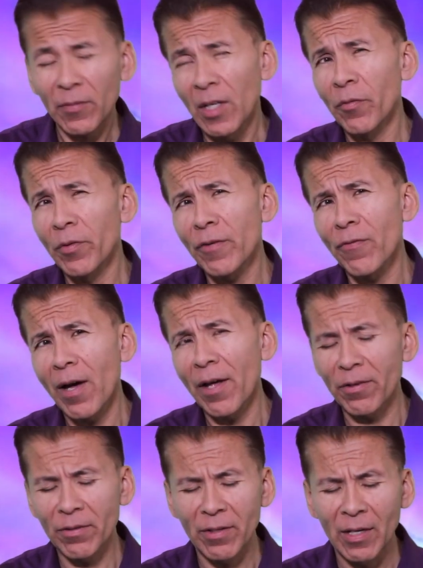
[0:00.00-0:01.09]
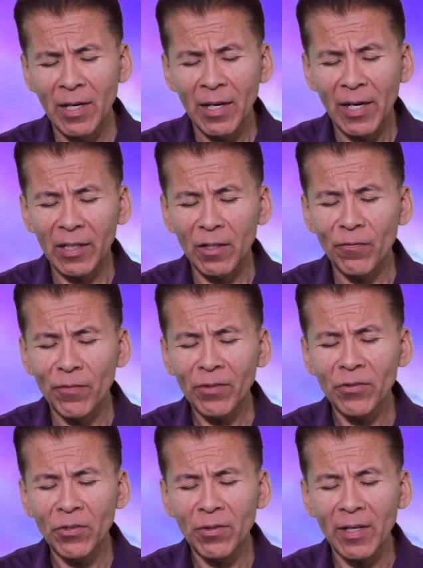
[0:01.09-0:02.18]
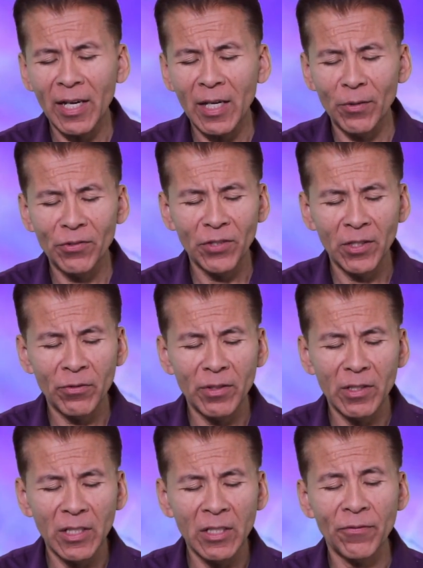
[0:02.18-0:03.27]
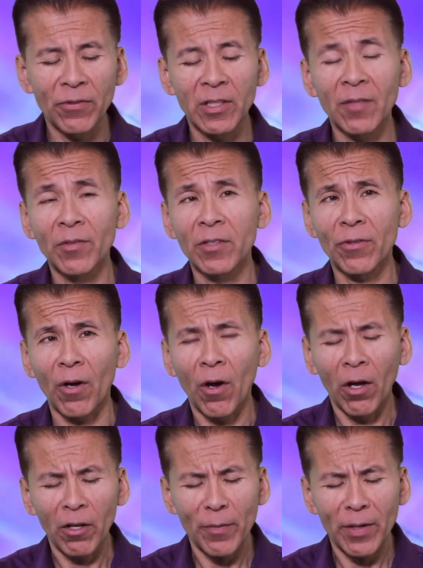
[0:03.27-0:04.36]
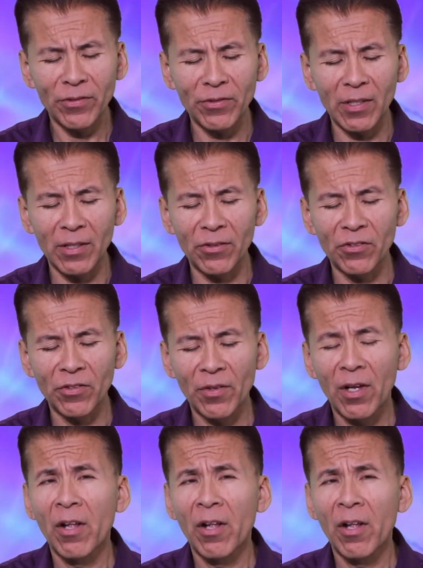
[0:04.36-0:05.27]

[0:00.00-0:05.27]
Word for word: Heavenly Father, I confess to you that I am a sinner in need of forgiveness for all of my sins